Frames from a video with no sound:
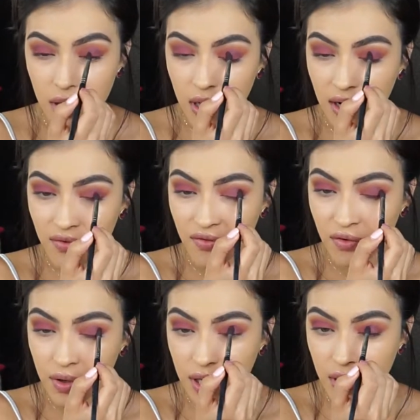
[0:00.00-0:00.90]
kind of
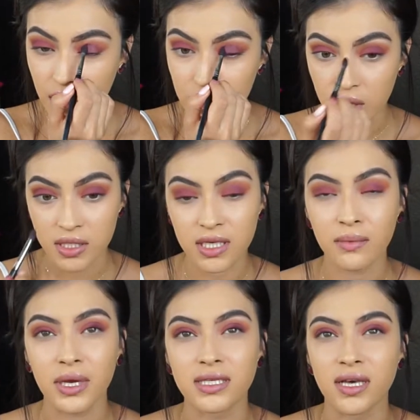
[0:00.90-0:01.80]
fully
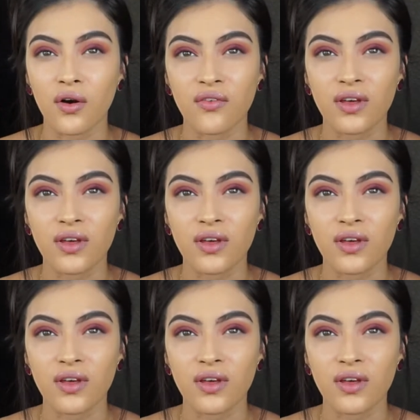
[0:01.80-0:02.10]
trusting myself